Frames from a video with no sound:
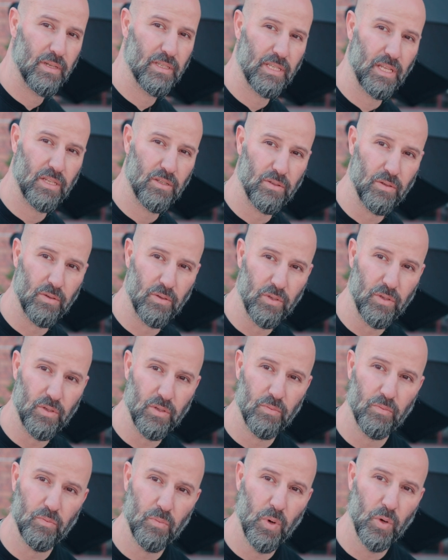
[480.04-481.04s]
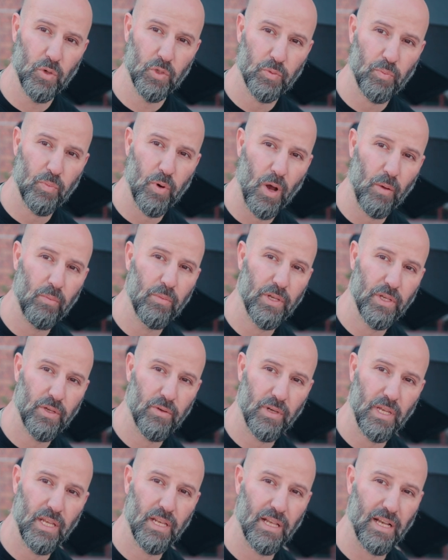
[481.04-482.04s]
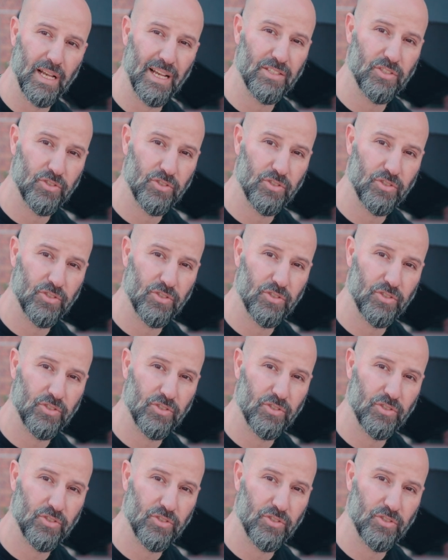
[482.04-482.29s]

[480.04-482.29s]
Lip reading: is that most probably you need a